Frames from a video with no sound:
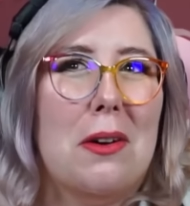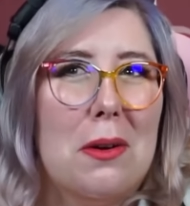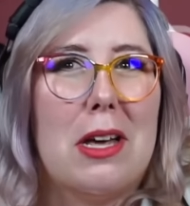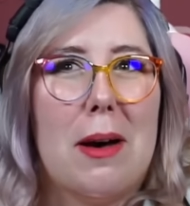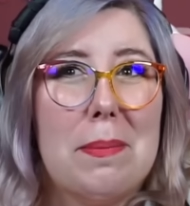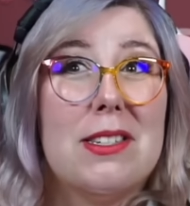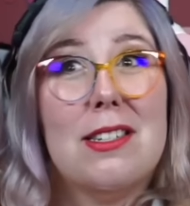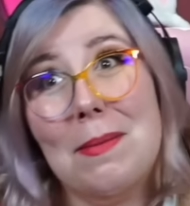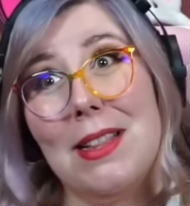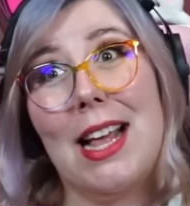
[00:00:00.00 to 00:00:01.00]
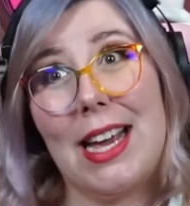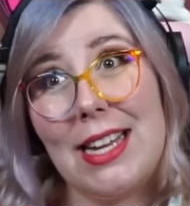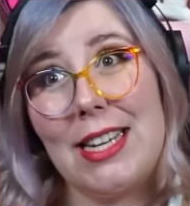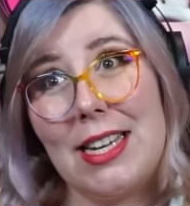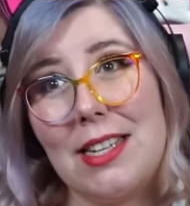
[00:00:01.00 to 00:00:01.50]
hook up with some
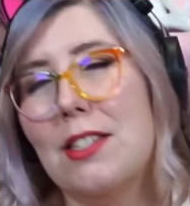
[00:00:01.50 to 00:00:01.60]
ladies.